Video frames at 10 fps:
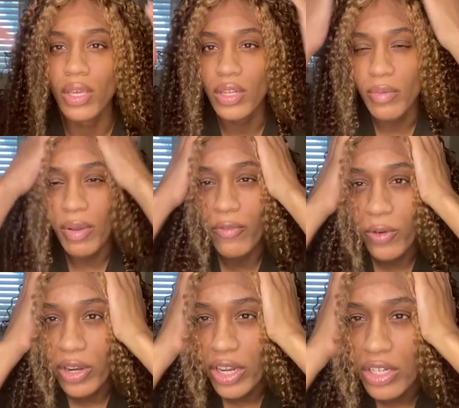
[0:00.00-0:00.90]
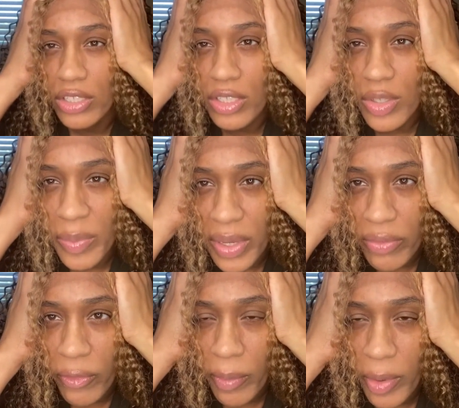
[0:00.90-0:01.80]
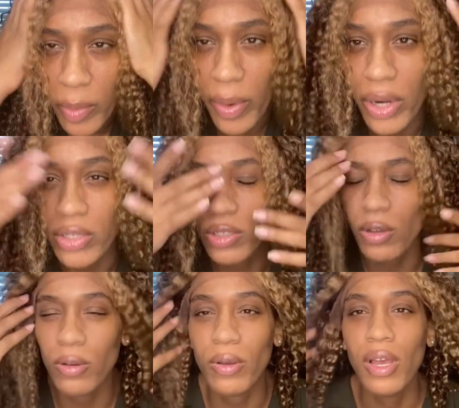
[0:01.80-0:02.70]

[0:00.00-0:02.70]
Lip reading: I think my forehead is too big for a middle part, so